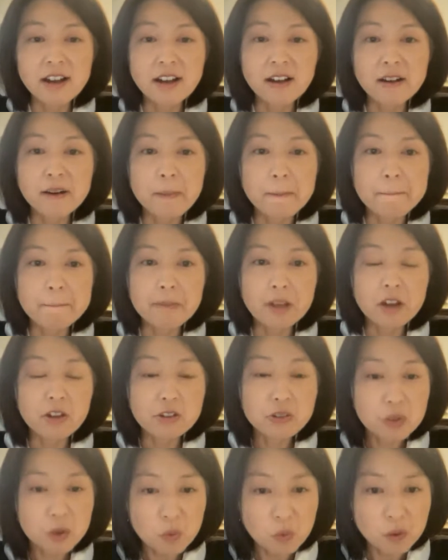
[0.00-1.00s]
um,
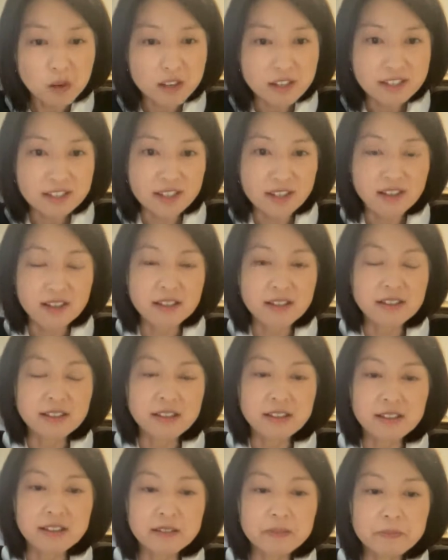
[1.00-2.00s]
also worked on
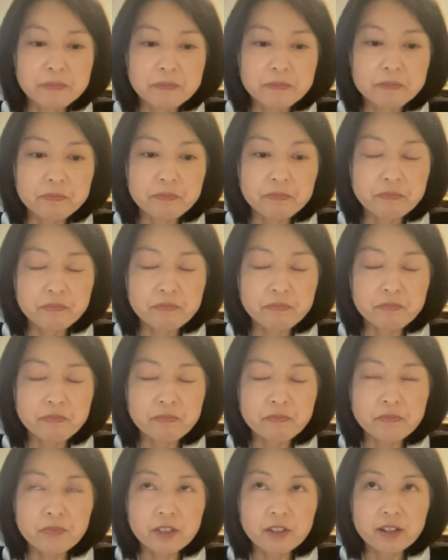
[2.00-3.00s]
the
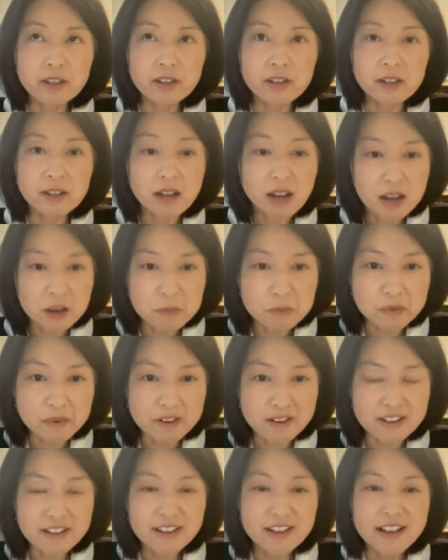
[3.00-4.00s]
uh,
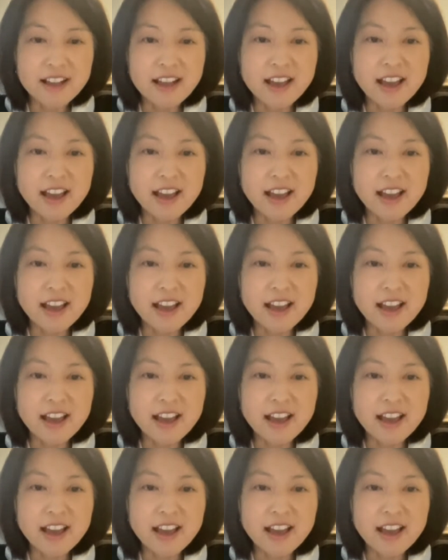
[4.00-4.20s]
opera.